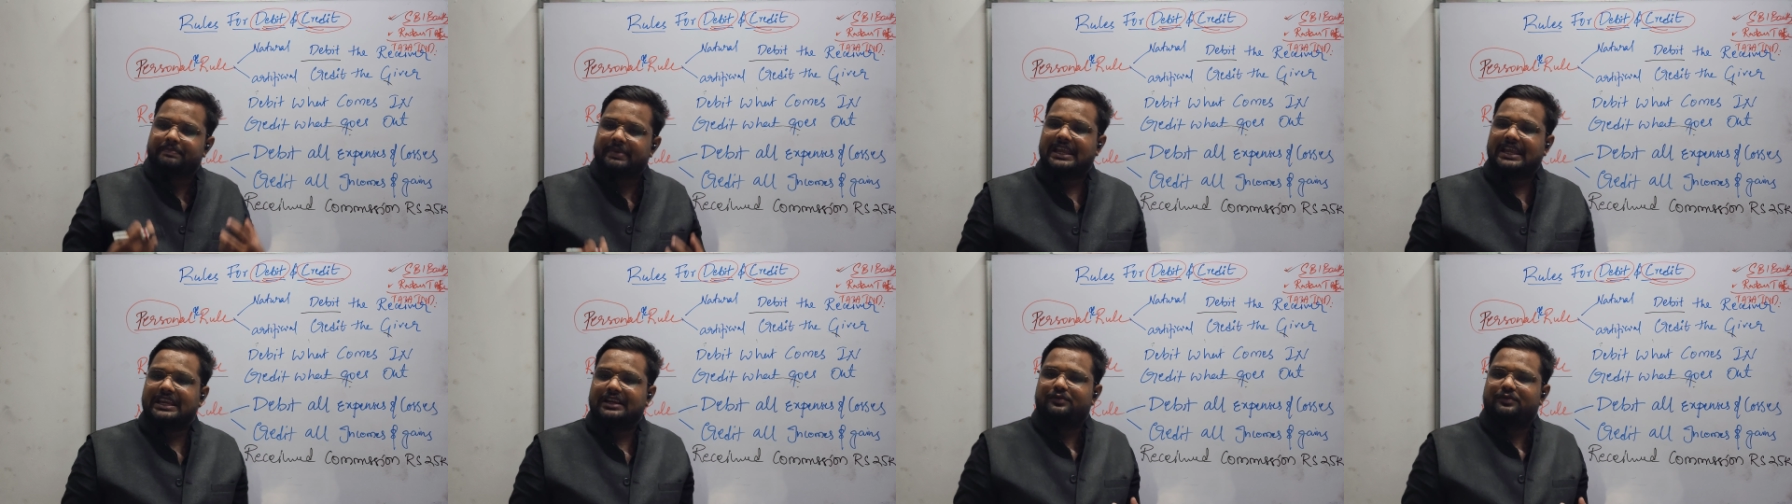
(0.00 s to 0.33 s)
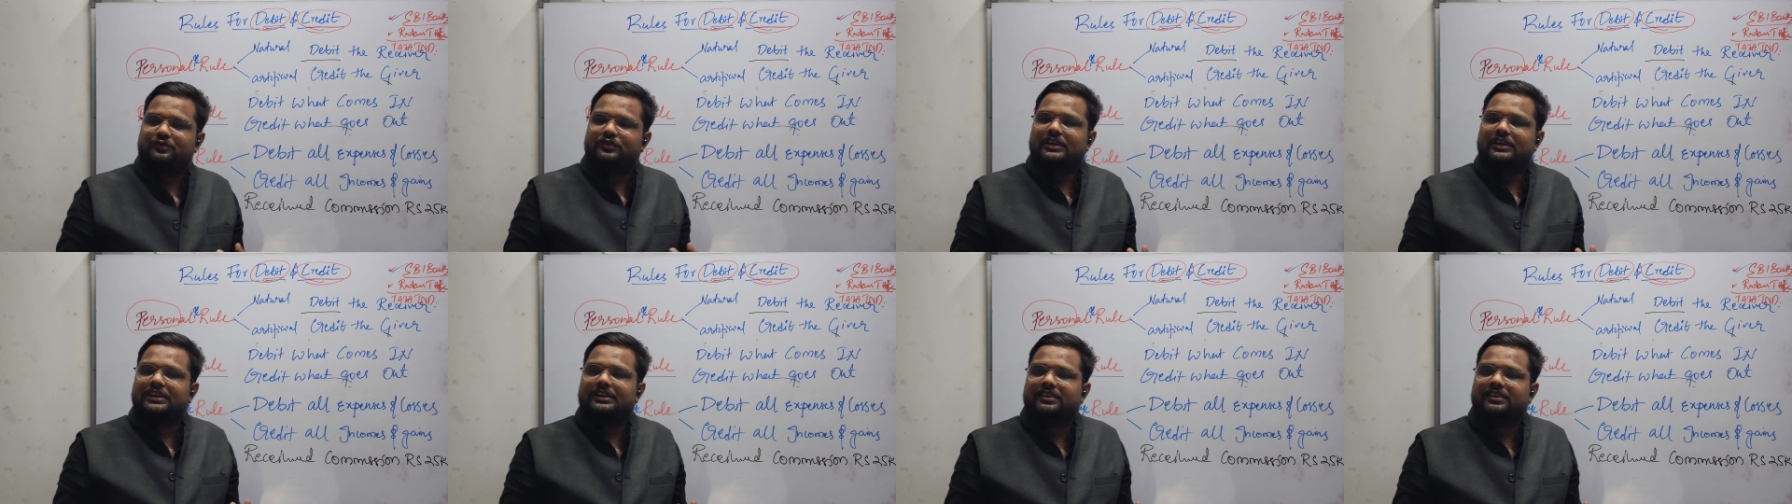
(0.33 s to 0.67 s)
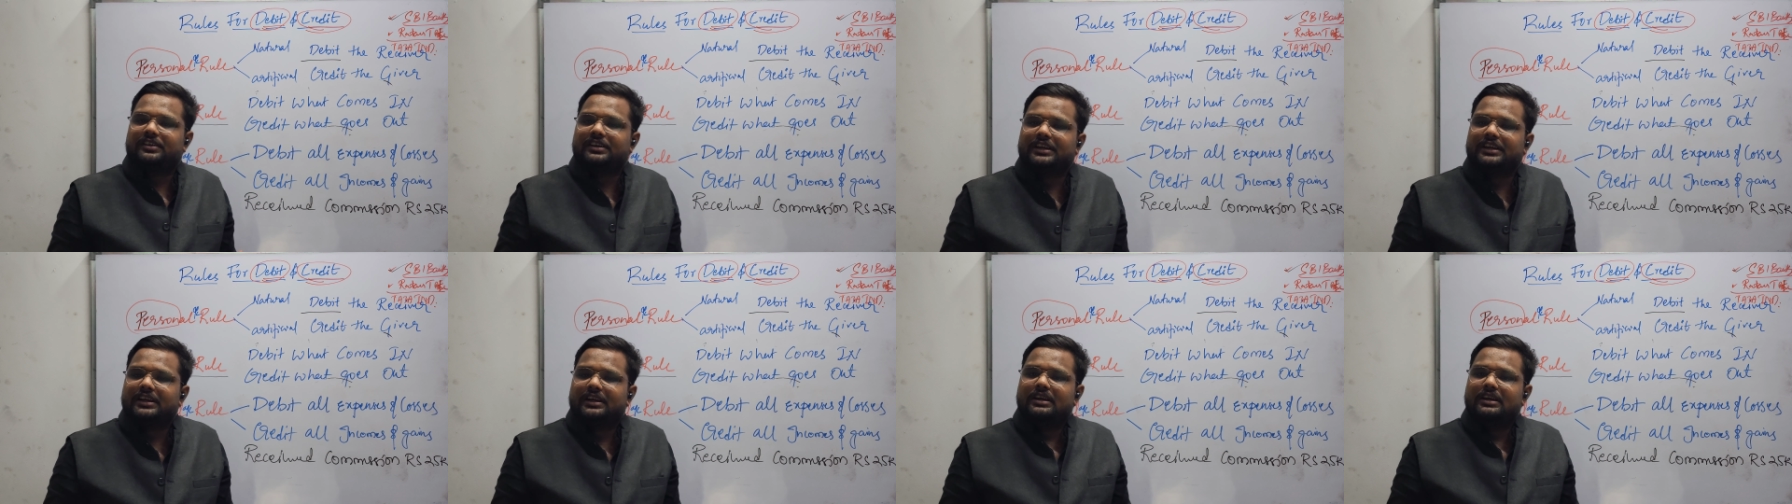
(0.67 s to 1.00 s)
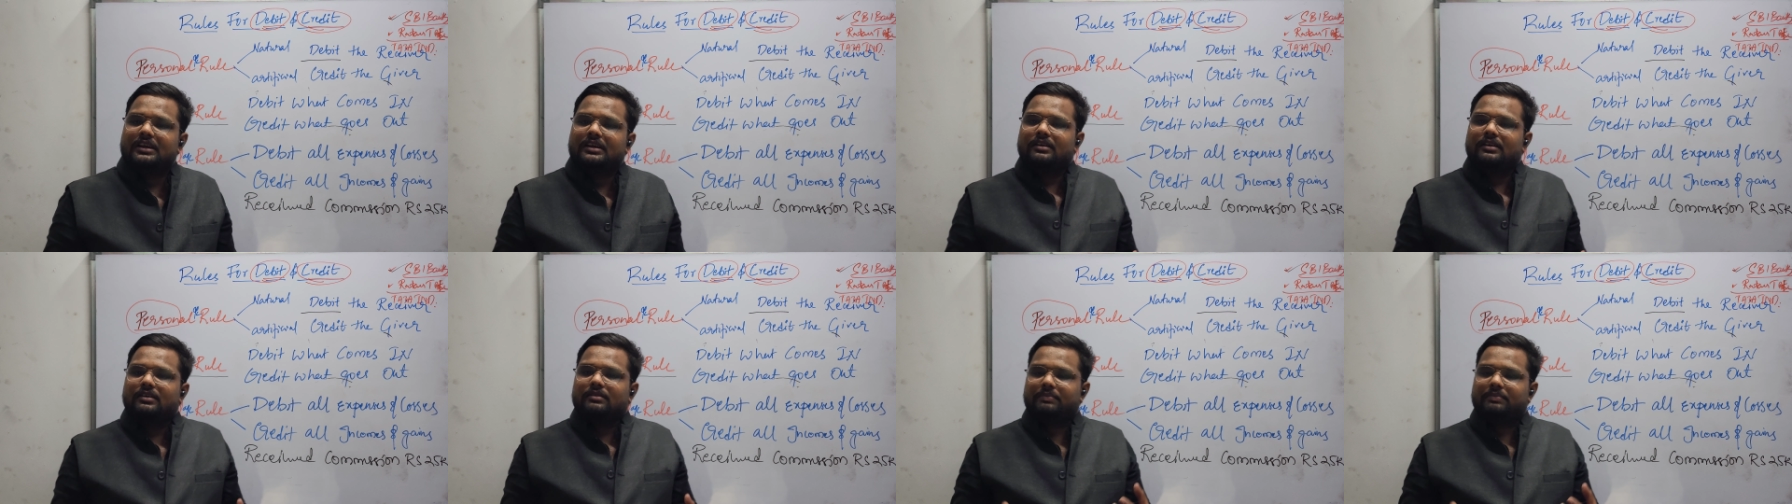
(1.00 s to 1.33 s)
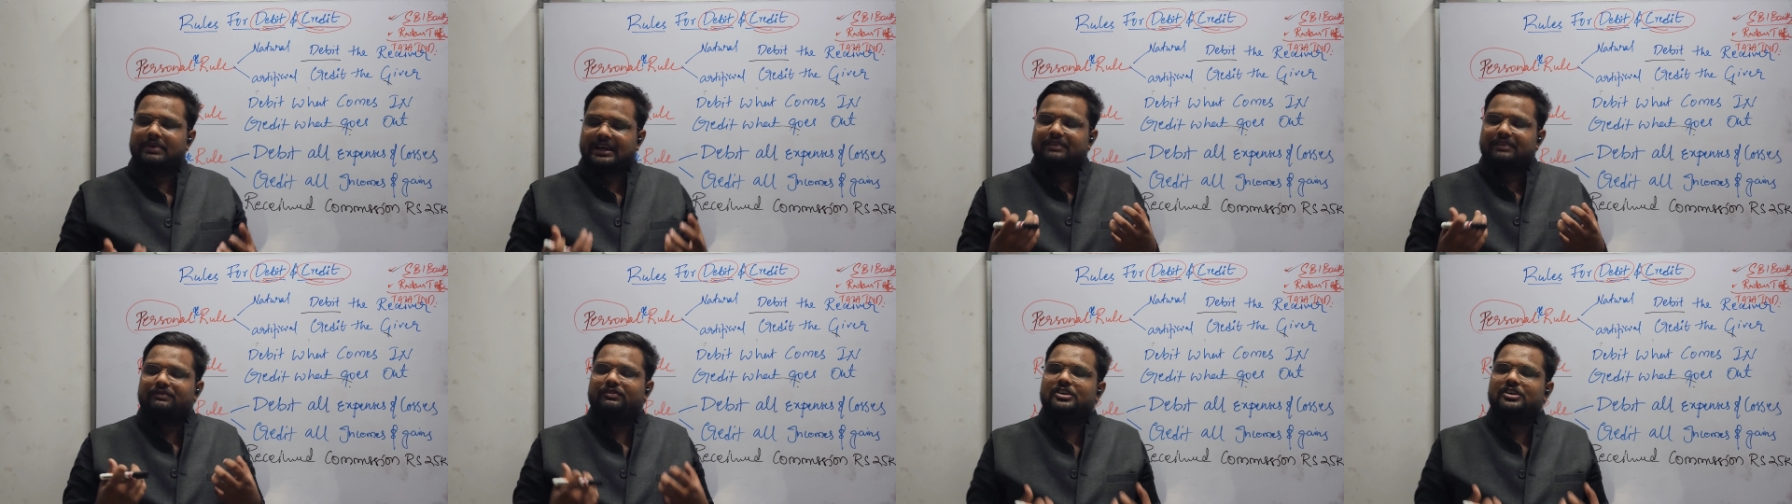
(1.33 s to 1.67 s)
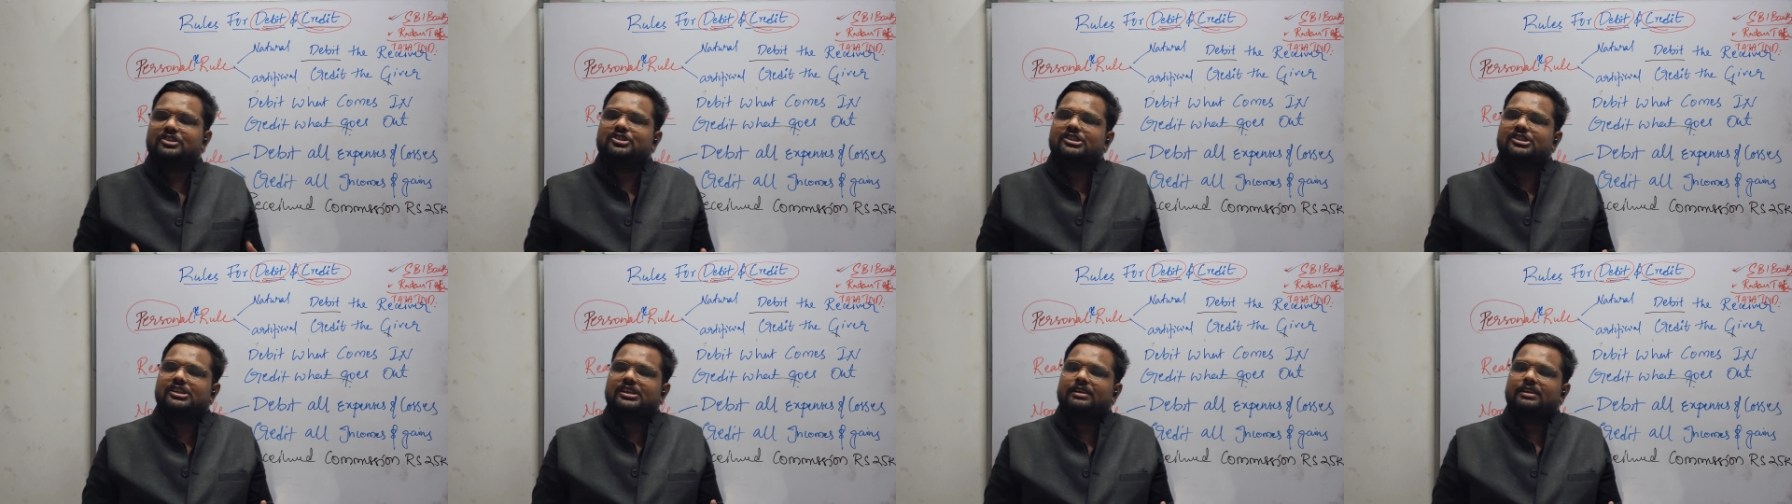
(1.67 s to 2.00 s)
beneficiary
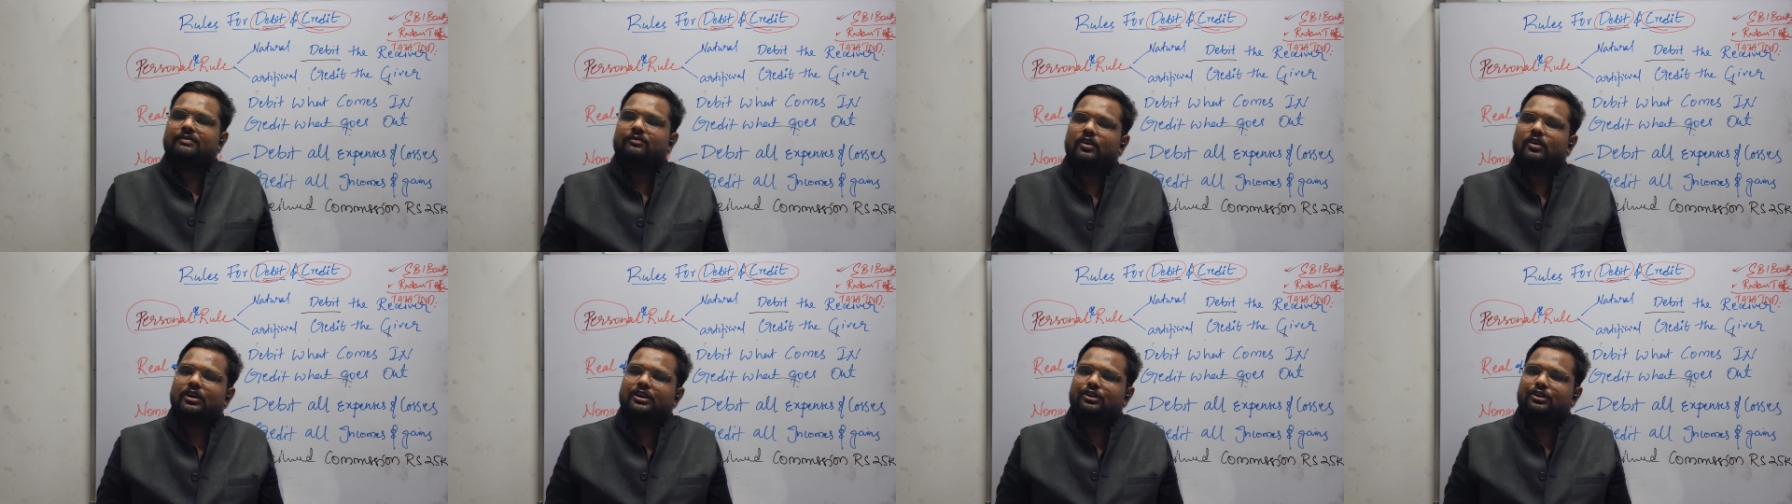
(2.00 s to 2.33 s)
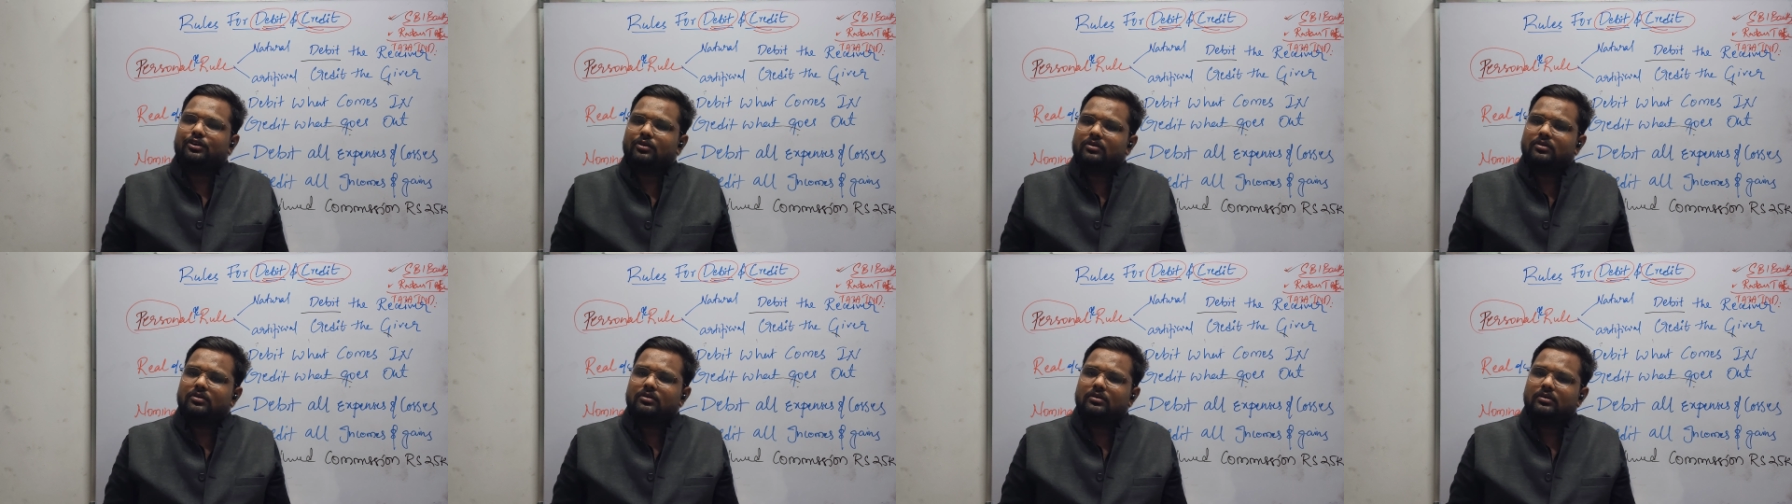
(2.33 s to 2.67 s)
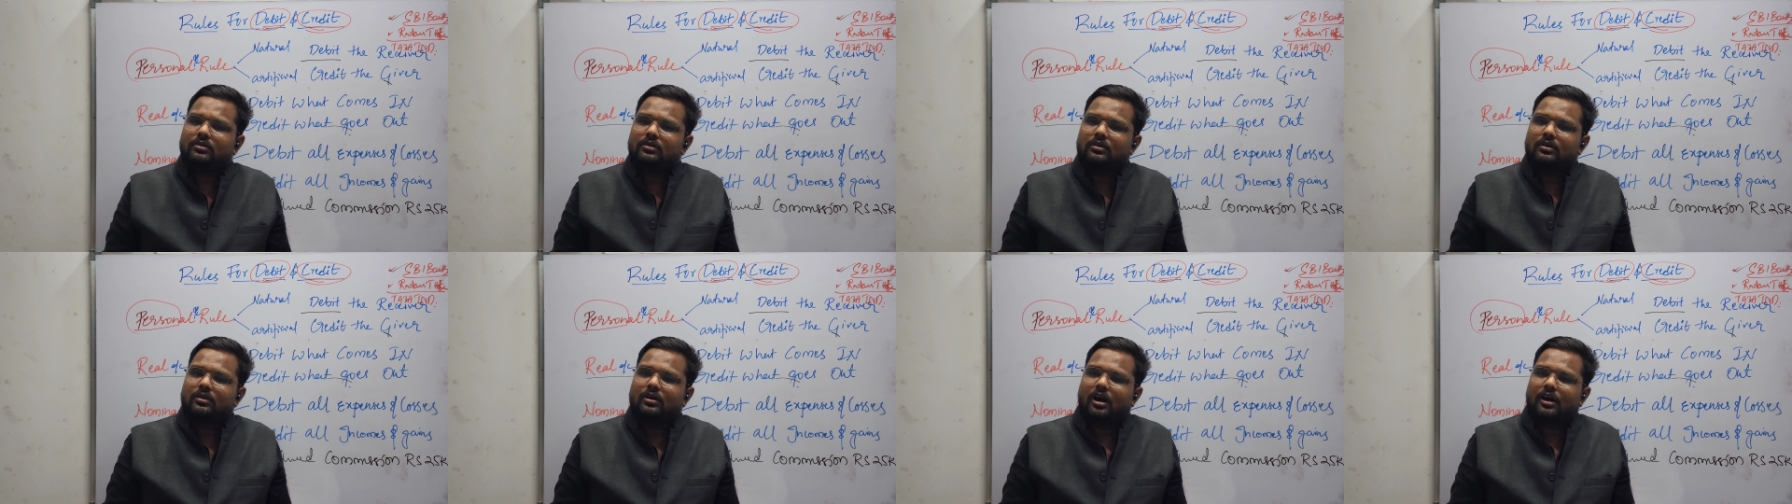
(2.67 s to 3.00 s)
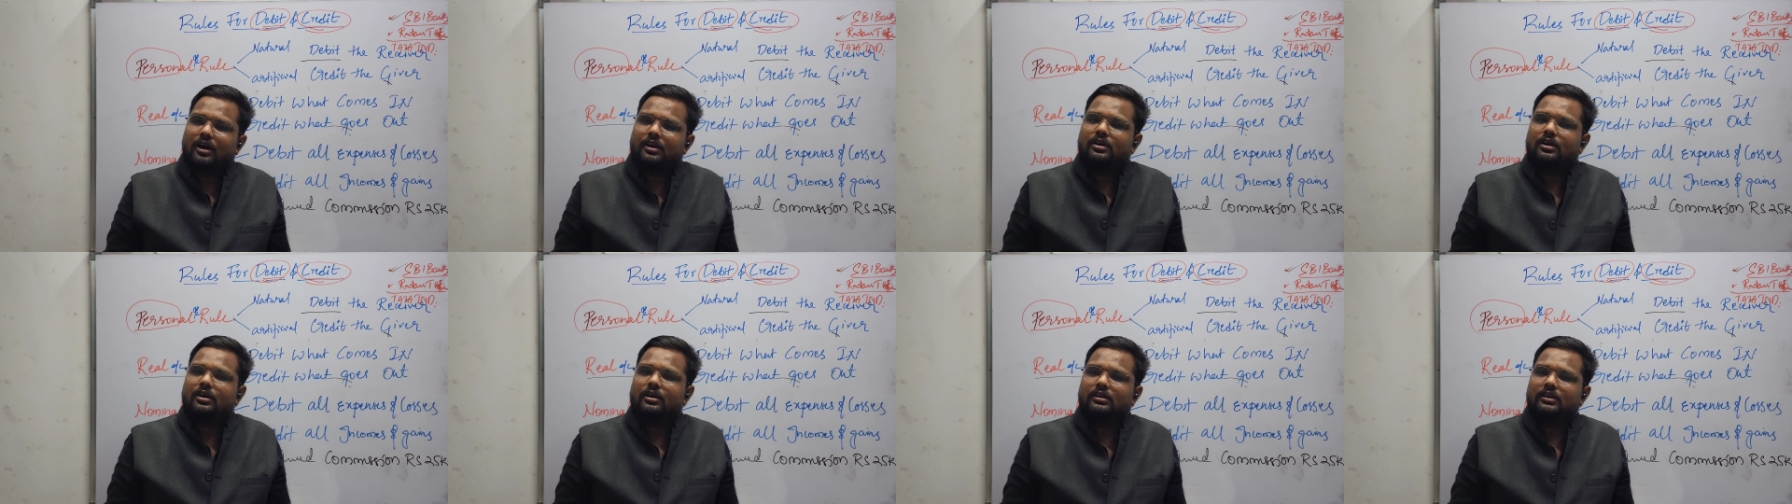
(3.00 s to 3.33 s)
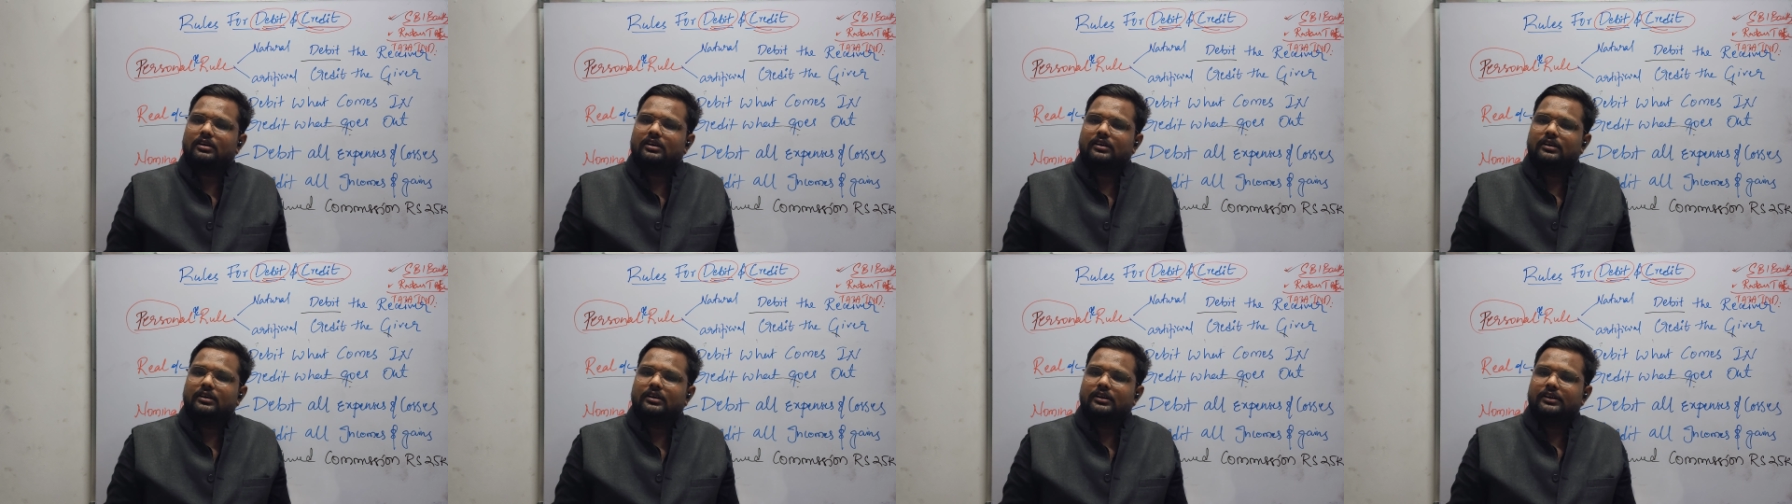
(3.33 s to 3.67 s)
for you or not?